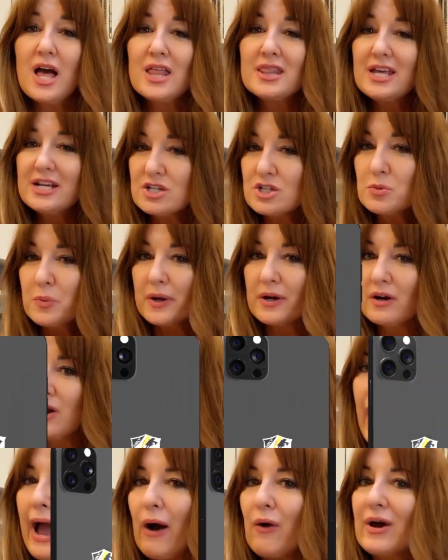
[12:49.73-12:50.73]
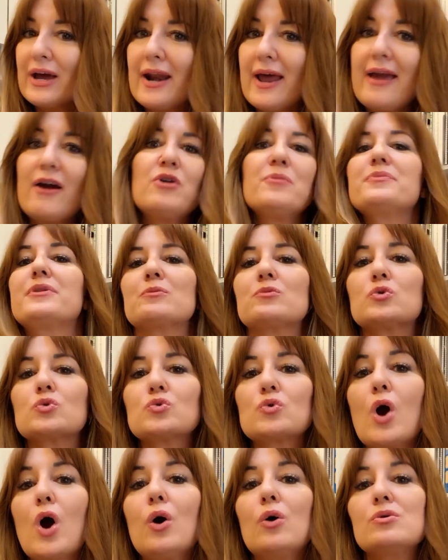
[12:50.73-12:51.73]
They just want to know, how can I help them
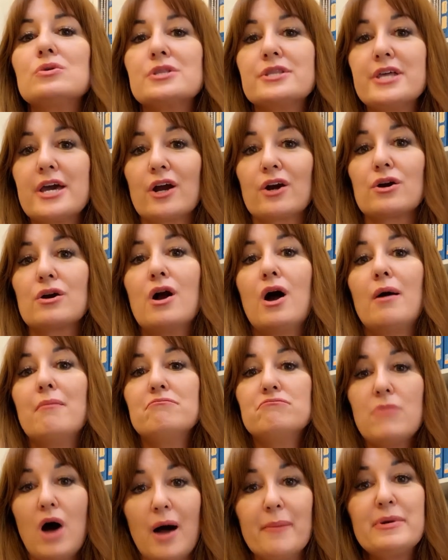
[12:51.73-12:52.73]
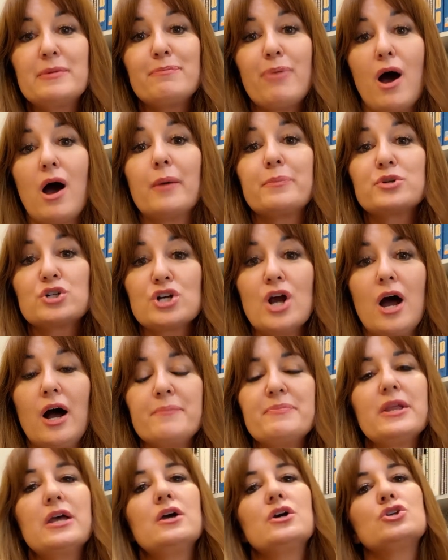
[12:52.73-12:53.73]
grow their mom and pop
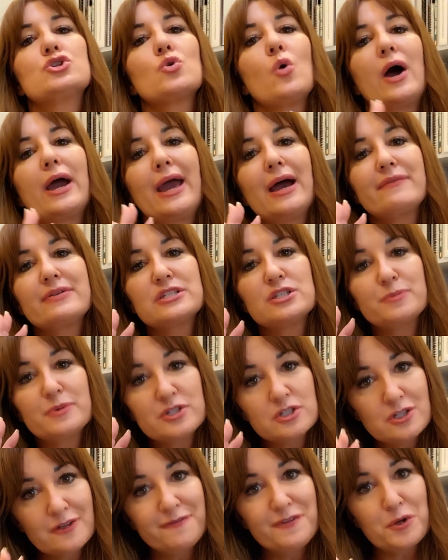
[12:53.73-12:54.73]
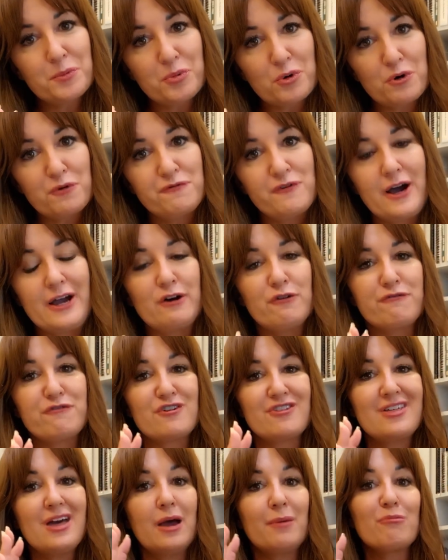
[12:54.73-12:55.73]
shop? So I have a specific profile for
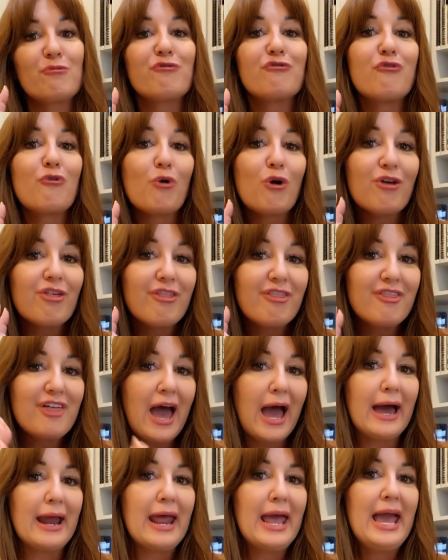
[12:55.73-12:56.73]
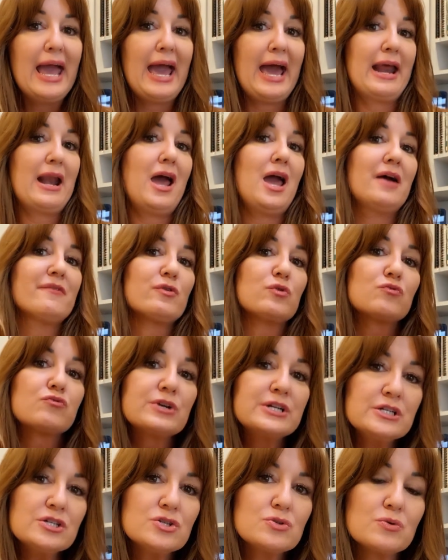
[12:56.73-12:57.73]
them for that. And I have a
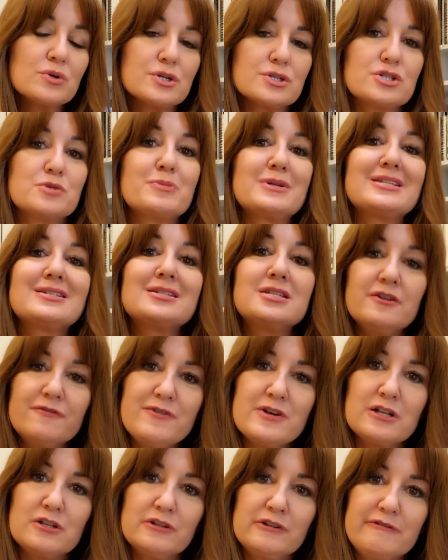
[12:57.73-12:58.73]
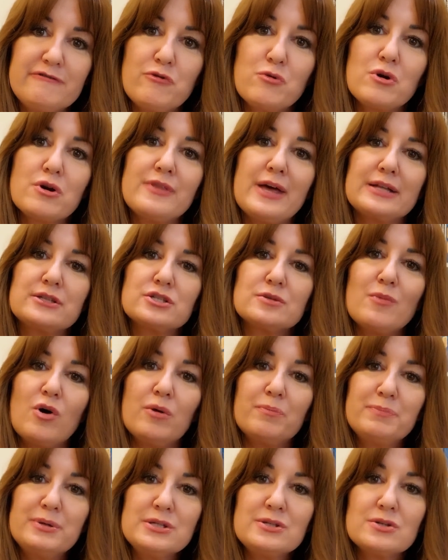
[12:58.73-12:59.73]
resource specifically for that
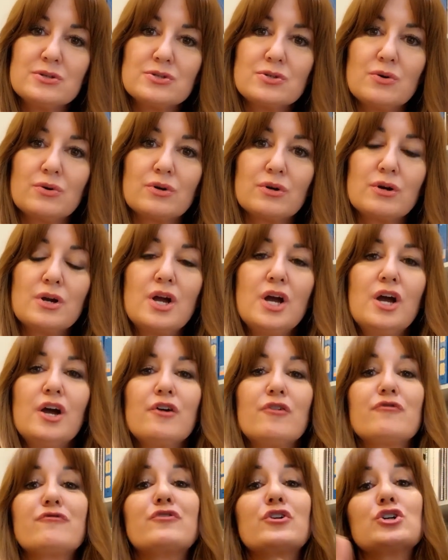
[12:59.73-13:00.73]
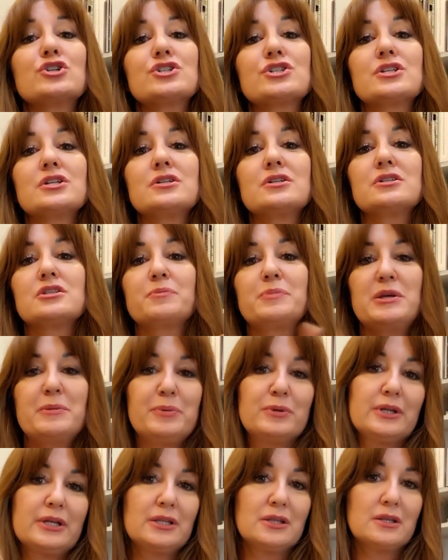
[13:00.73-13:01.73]
small business owner versus the
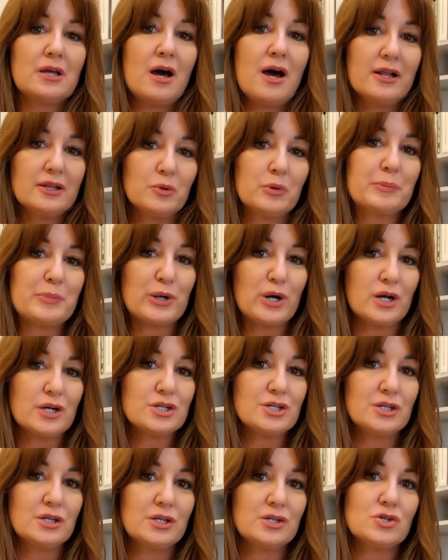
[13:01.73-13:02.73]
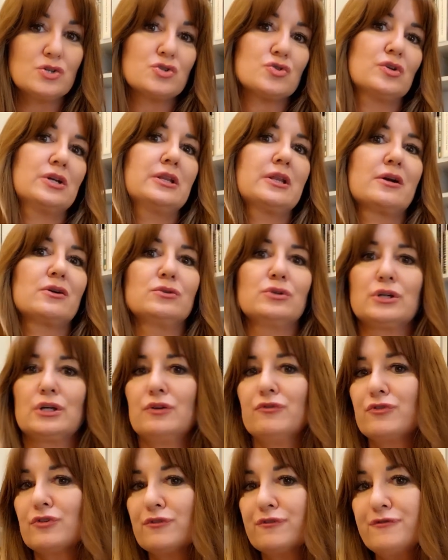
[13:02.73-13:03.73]
people in the Hollywood production industry that are looking for